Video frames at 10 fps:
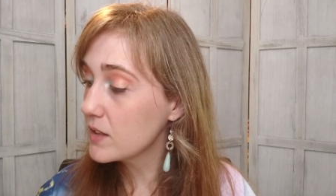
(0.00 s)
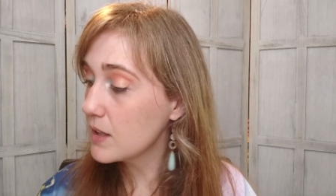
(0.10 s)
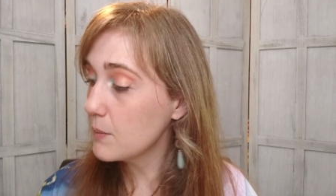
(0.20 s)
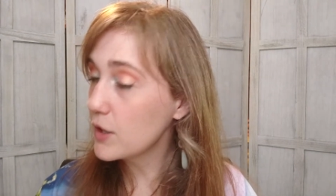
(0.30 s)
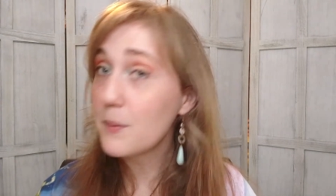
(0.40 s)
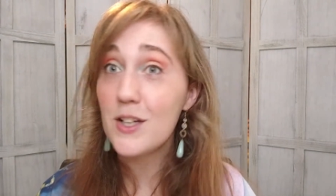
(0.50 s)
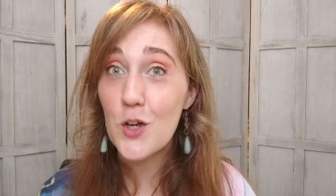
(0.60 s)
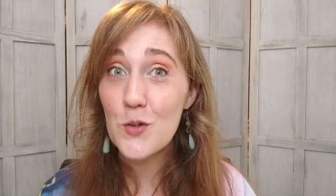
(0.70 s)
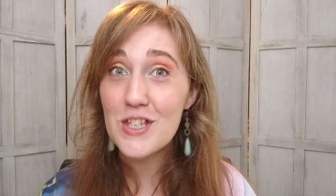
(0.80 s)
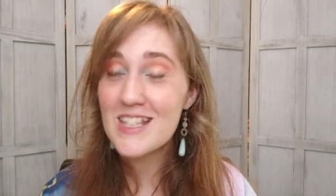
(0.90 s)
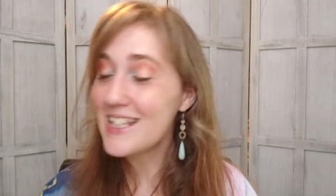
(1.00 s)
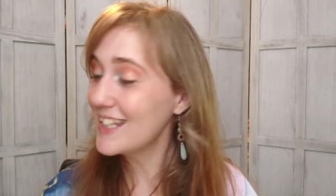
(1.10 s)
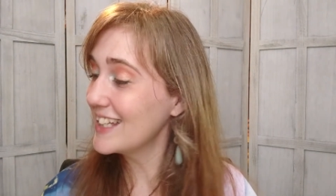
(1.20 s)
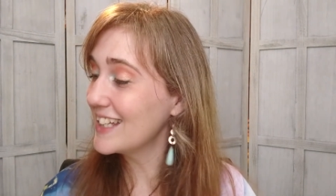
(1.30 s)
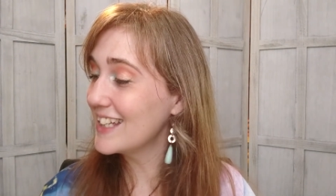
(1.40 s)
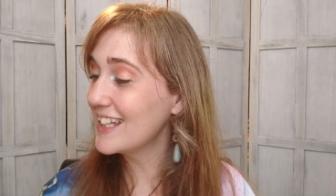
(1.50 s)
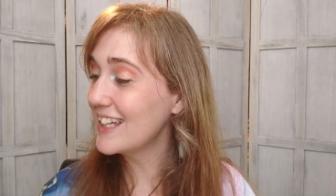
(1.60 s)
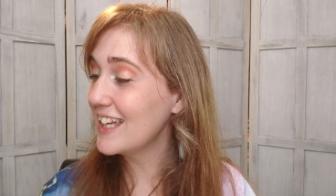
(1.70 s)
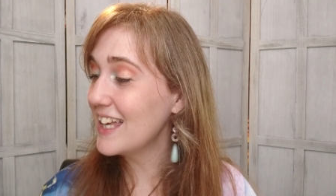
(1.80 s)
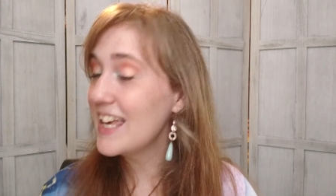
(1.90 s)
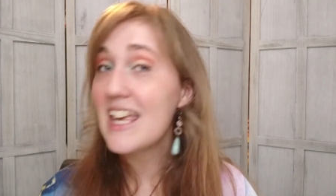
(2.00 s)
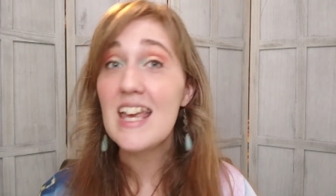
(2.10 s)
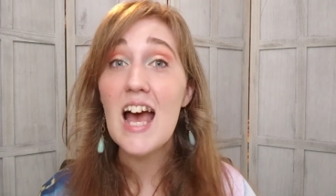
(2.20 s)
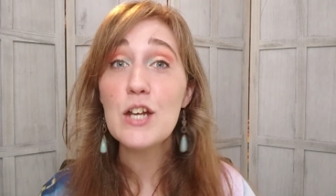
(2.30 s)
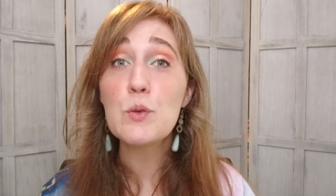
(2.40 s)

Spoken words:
me look at my notes. It had a